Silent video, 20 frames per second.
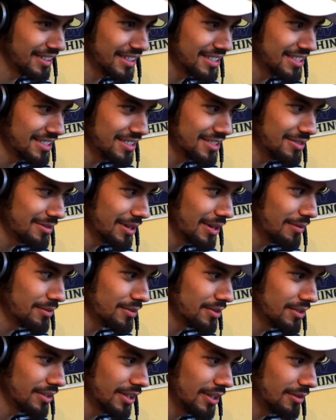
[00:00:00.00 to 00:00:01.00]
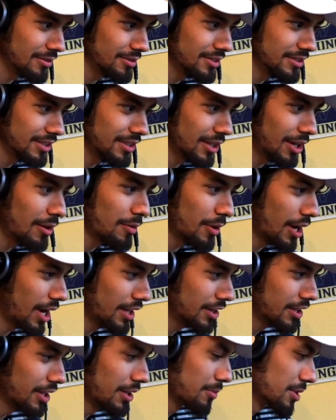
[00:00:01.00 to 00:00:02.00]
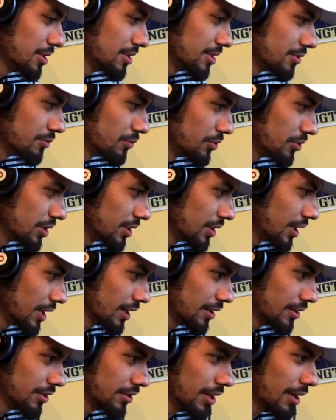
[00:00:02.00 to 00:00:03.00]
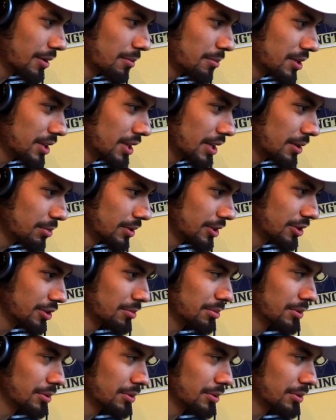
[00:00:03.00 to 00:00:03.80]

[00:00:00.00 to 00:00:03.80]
A D2 everything. I think I'm a D1 like NBA player,